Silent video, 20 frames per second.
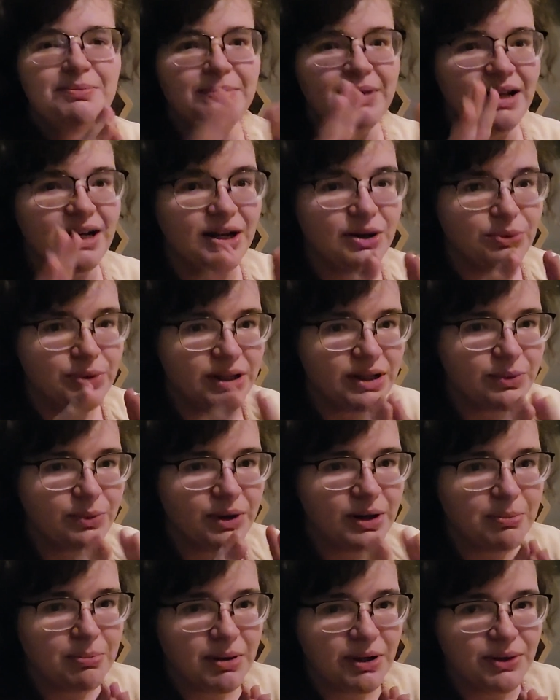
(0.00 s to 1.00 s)
man, I really
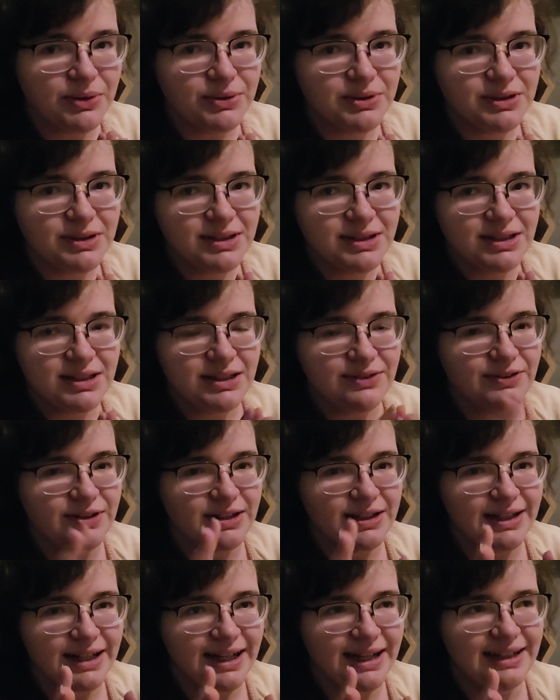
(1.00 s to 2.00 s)
want to post a
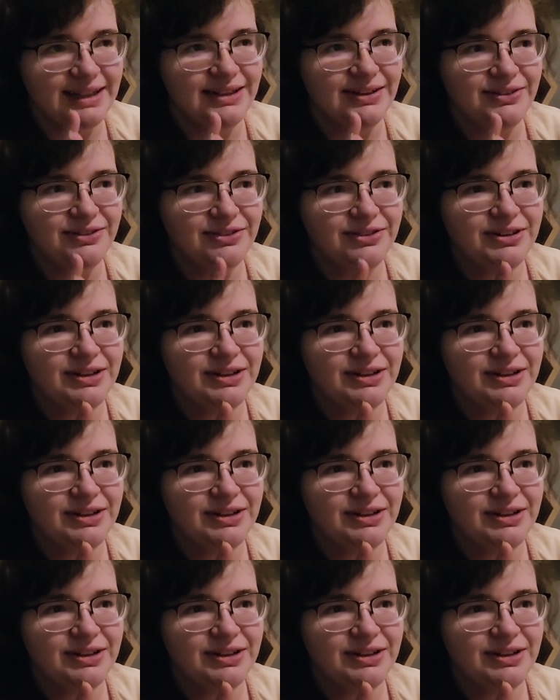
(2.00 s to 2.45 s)
different kind of